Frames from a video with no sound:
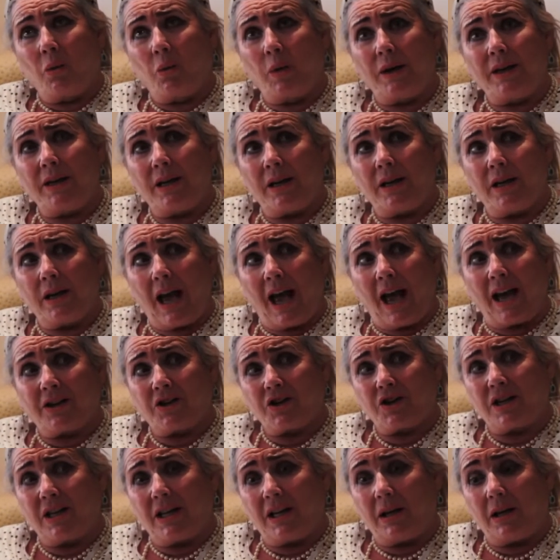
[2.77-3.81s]
we
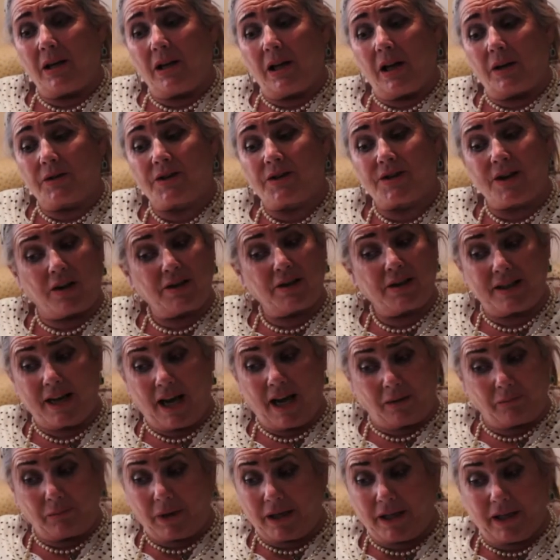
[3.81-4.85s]
actually started
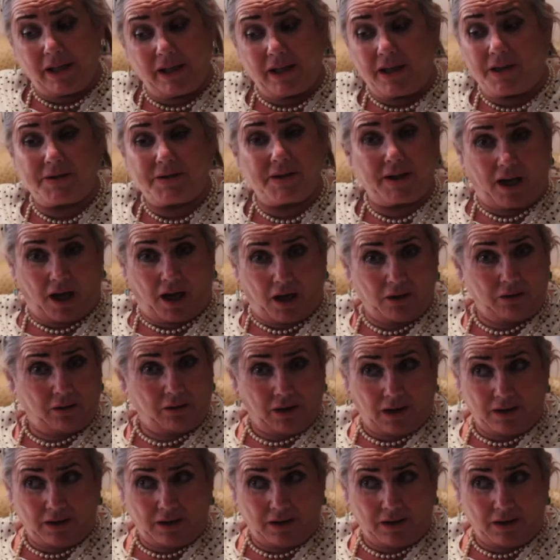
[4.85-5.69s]
out many years ago